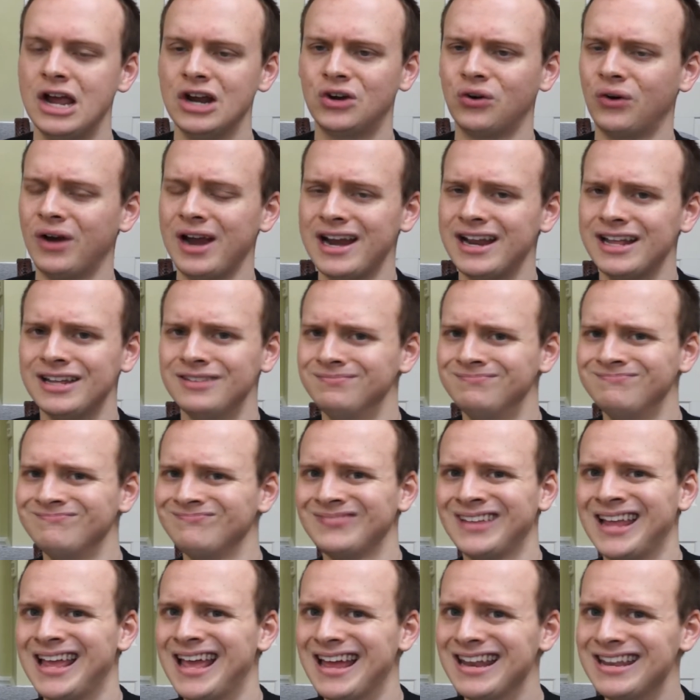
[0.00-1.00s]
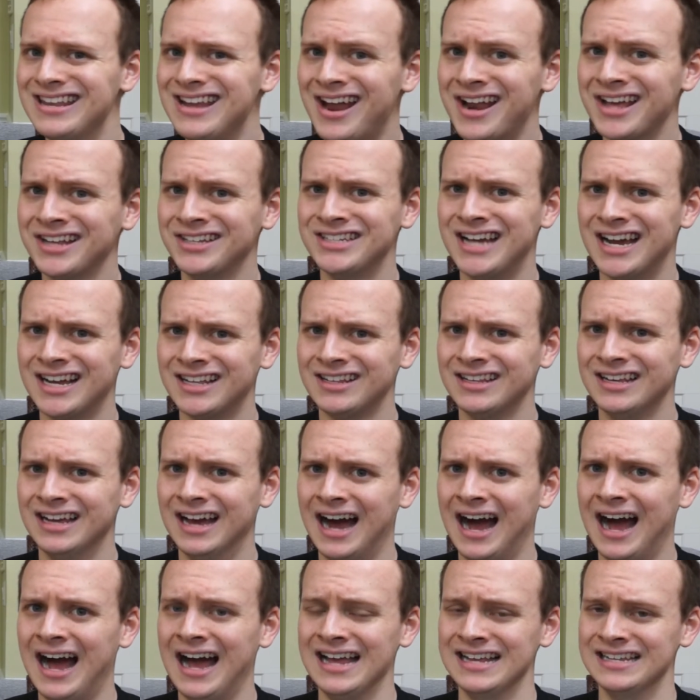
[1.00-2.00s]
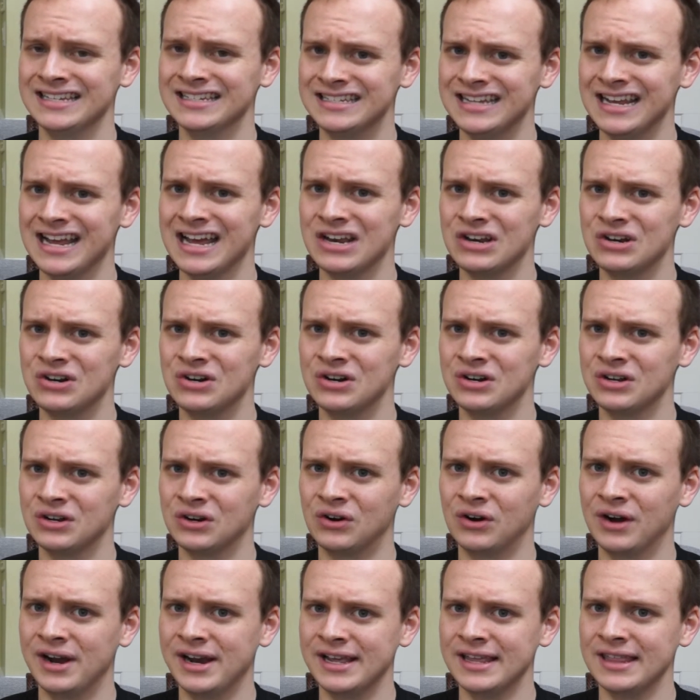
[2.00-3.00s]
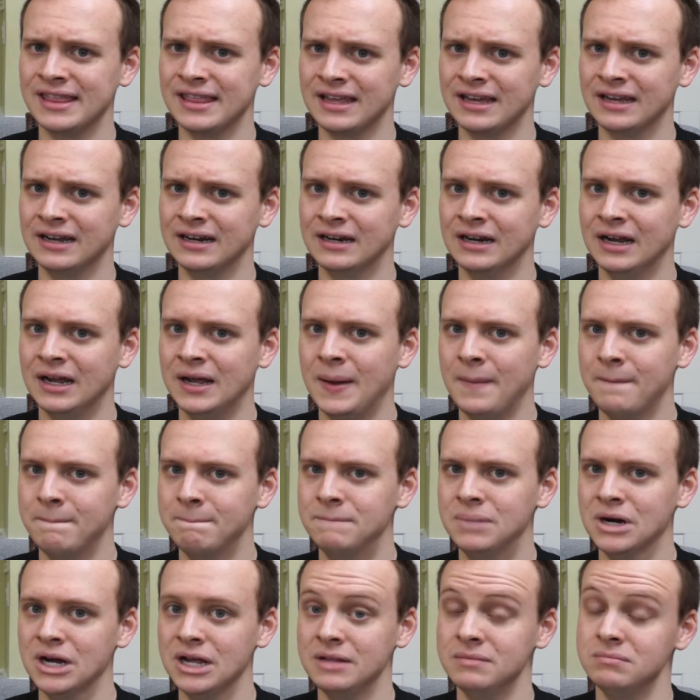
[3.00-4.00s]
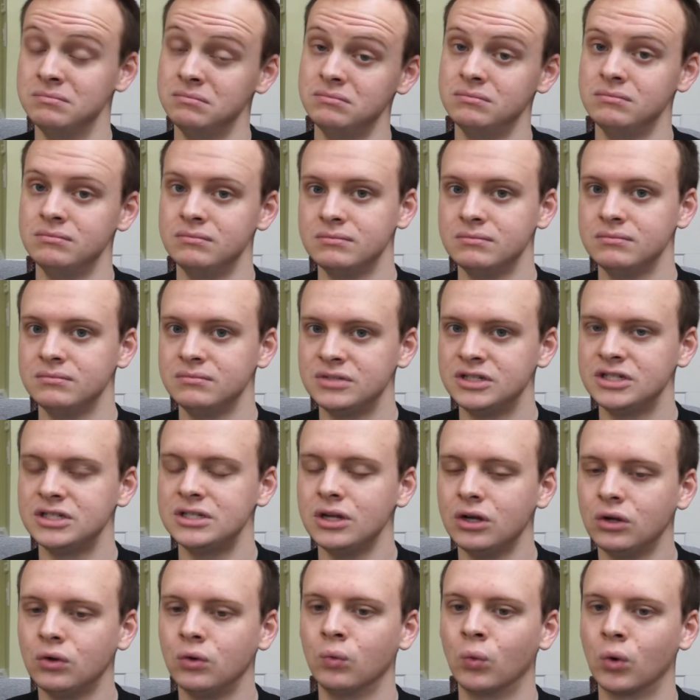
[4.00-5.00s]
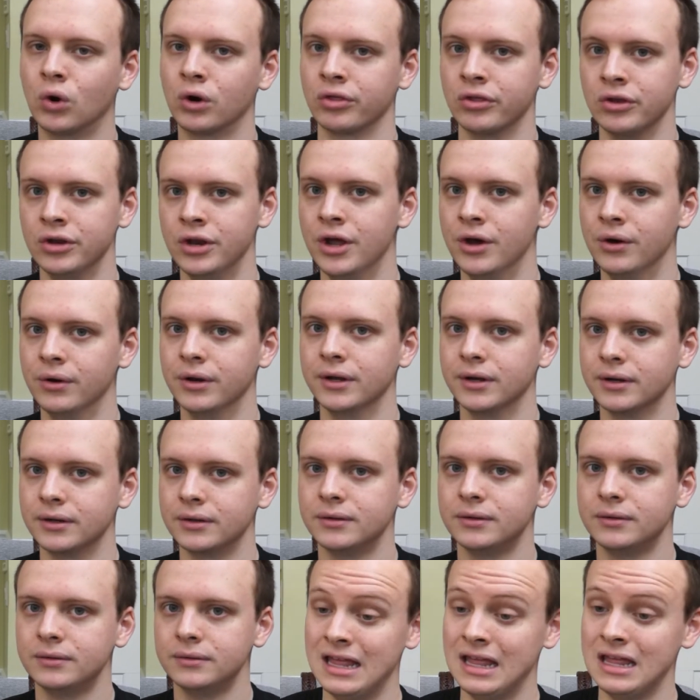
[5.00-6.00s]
Granted, not exactly a high standard or anything, but still worth noting.